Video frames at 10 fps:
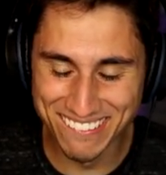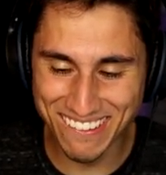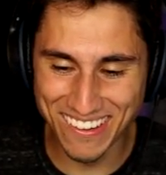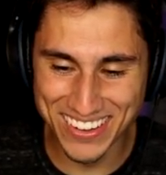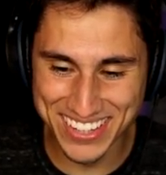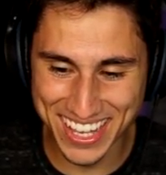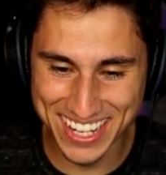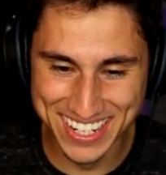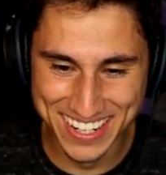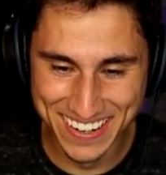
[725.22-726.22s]
God. I like
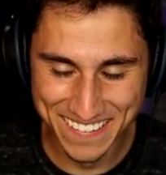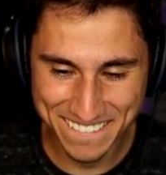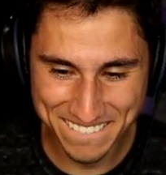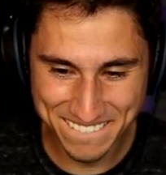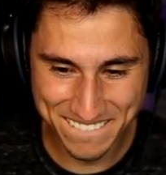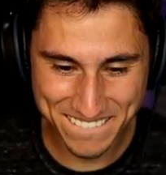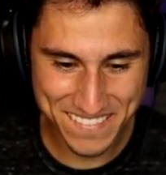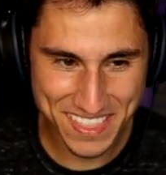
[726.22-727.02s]
knocked out like 8 people.